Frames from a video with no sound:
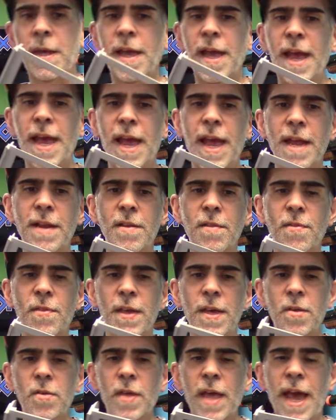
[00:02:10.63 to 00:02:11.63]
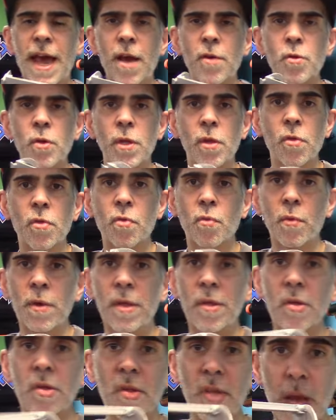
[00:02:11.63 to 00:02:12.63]
And this actually is
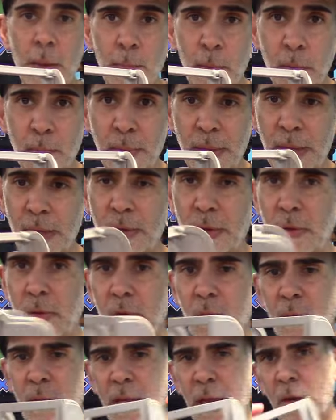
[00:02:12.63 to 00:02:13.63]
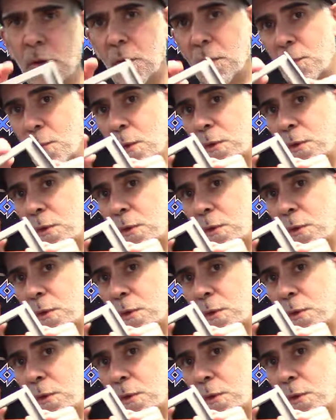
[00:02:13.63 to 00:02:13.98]
three separate pieces. So we take a look